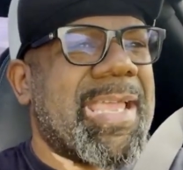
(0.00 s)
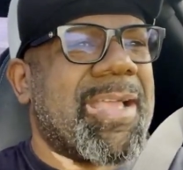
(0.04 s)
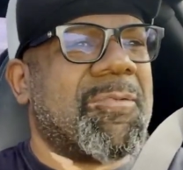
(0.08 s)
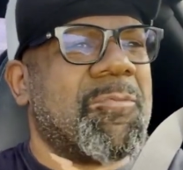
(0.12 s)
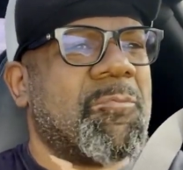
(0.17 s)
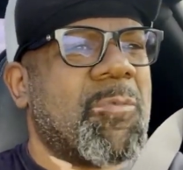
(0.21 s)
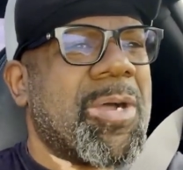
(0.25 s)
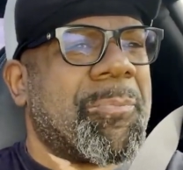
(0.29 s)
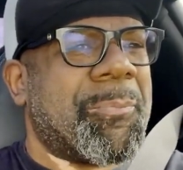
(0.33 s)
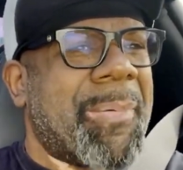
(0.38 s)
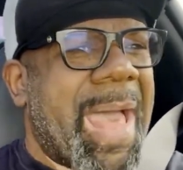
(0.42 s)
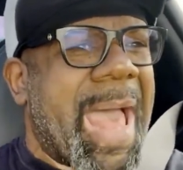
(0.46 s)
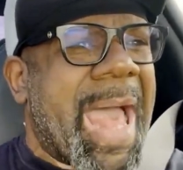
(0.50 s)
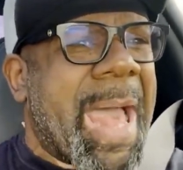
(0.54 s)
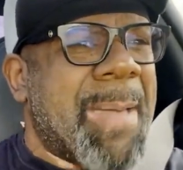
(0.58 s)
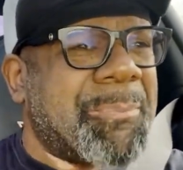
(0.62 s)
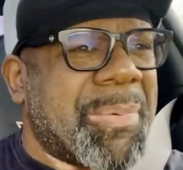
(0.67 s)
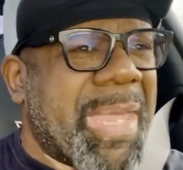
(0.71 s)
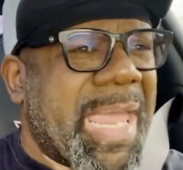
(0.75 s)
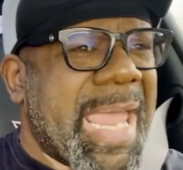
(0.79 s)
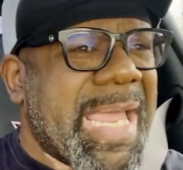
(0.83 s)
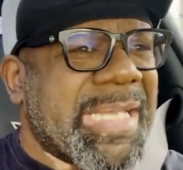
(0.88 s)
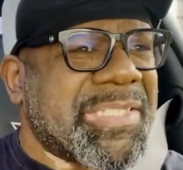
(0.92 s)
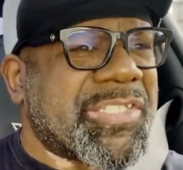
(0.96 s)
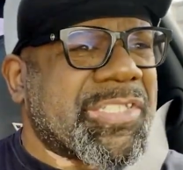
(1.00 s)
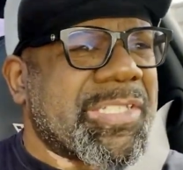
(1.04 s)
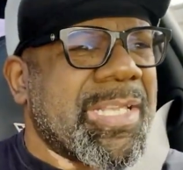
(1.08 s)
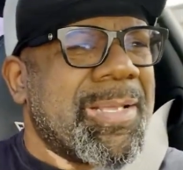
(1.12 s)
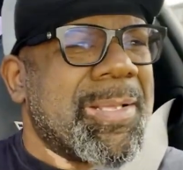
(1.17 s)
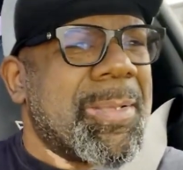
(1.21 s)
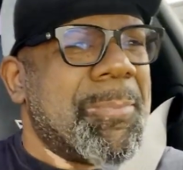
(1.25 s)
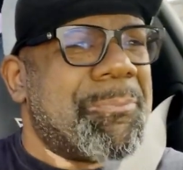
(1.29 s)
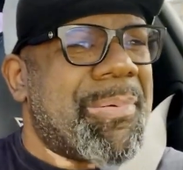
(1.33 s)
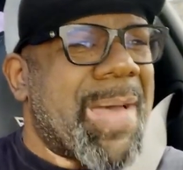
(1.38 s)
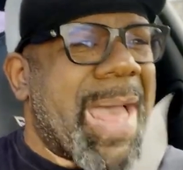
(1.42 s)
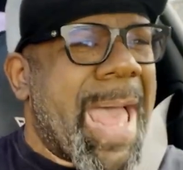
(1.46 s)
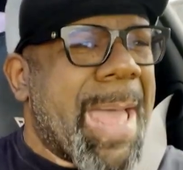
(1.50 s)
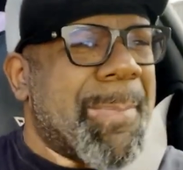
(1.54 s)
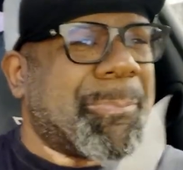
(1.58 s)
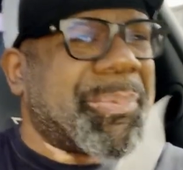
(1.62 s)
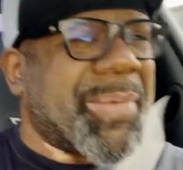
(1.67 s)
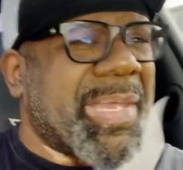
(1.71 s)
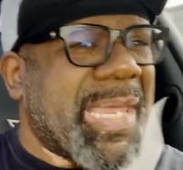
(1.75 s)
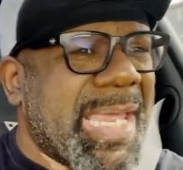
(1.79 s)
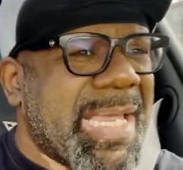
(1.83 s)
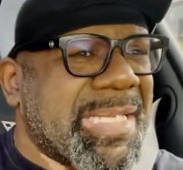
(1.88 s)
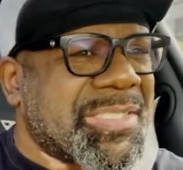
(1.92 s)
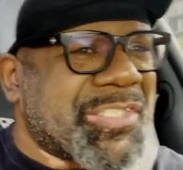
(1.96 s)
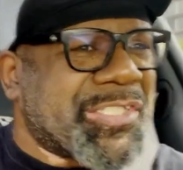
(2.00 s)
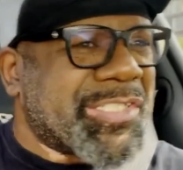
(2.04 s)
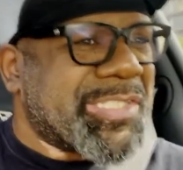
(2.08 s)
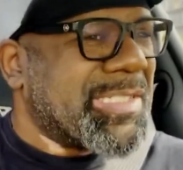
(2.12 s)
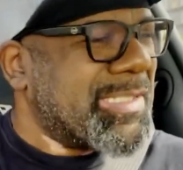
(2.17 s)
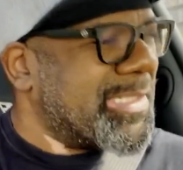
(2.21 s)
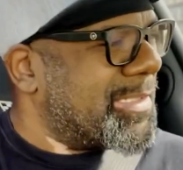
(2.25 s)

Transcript: Well, bye, bitch. Bye, bitch.